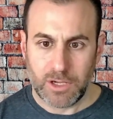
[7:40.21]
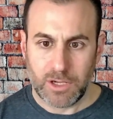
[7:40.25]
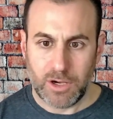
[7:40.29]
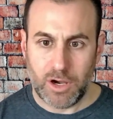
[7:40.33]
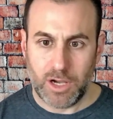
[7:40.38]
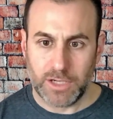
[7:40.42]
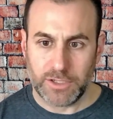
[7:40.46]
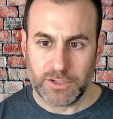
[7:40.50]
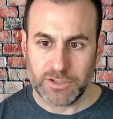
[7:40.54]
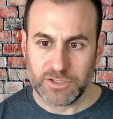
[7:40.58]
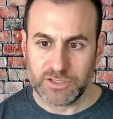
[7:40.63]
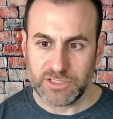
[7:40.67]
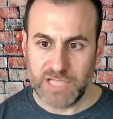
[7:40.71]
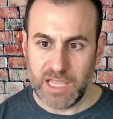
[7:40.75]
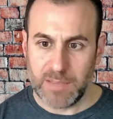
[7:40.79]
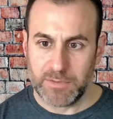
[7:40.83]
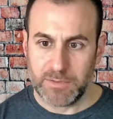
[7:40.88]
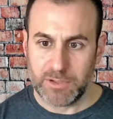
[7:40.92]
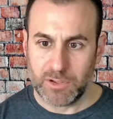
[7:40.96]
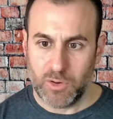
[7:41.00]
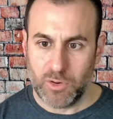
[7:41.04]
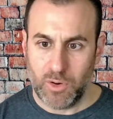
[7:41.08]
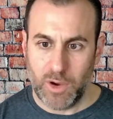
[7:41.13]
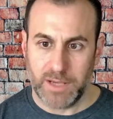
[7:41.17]
on your
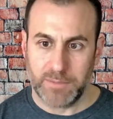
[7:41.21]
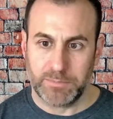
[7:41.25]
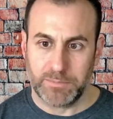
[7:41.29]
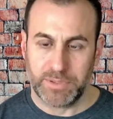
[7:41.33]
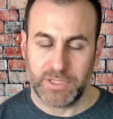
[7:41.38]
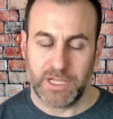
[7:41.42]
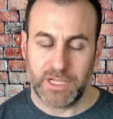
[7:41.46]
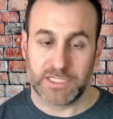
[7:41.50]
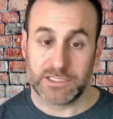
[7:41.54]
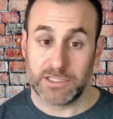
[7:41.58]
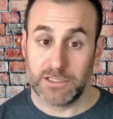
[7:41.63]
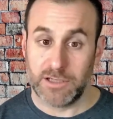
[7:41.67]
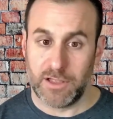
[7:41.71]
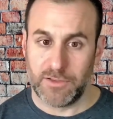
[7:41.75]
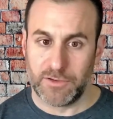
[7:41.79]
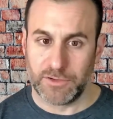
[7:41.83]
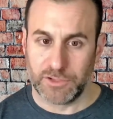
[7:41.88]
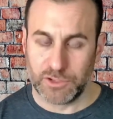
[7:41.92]
stable coin plus another